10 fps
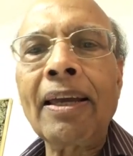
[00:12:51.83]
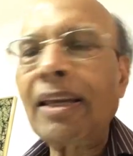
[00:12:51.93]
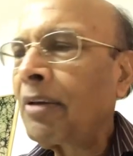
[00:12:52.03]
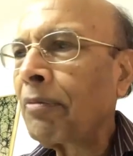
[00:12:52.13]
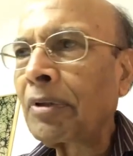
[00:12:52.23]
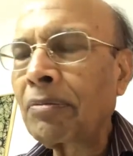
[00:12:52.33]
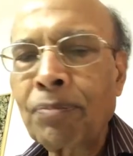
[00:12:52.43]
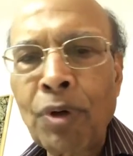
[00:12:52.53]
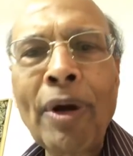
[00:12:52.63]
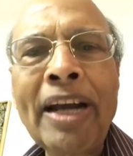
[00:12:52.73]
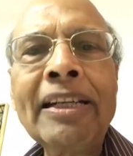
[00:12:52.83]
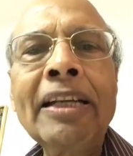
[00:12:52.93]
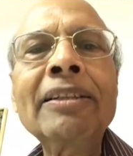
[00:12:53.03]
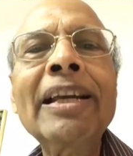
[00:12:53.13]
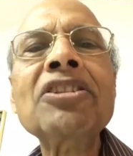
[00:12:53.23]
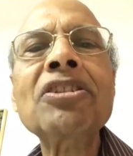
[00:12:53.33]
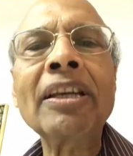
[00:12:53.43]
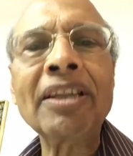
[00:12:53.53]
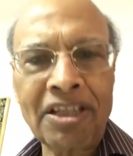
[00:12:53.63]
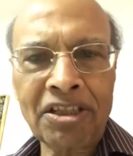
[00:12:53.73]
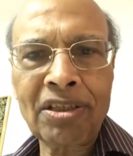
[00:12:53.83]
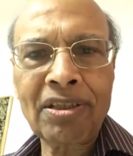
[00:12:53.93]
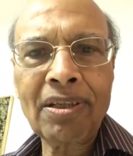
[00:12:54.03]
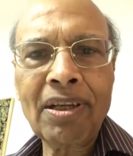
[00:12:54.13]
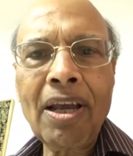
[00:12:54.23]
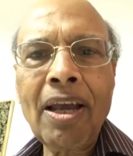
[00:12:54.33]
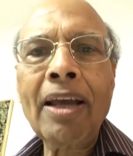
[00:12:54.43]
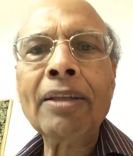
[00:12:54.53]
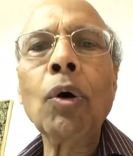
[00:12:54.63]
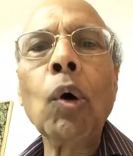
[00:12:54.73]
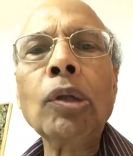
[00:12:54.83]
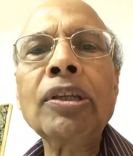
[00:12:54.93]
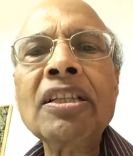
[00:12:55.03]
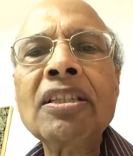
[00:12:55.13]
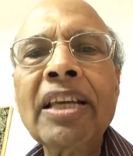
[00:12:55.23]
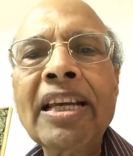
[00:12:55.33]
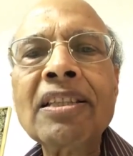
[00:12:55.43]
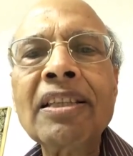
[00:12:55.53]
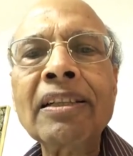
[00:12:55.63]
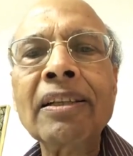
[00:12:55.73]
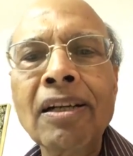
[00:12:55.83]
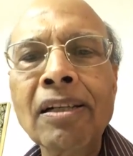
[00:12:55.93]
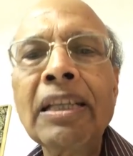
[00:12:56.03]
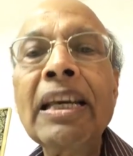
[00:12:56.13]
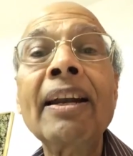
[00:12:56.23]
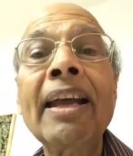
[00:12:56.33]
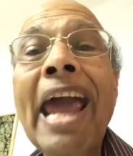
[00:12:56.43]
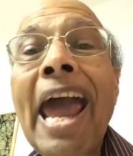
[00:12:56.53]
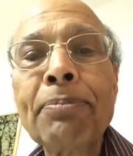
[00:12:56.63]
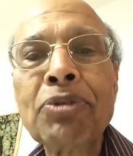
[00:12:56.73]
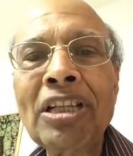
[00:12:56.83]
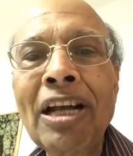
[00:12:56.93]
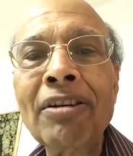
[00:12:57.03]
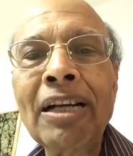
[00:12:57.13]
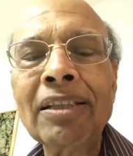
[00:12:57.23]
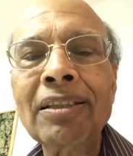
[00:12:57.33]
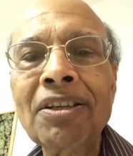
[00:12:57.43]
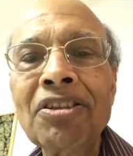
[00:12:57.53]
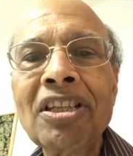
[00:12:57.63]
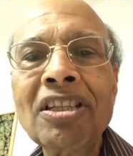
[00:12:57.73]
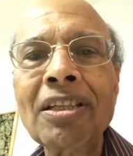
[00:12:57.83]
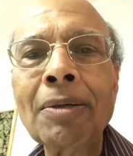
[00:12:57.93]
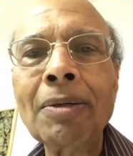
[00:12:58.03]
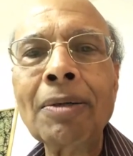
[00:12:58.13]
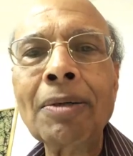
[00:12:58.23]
even providing testing kits, and all these things that currently are gaps in our healthcare system,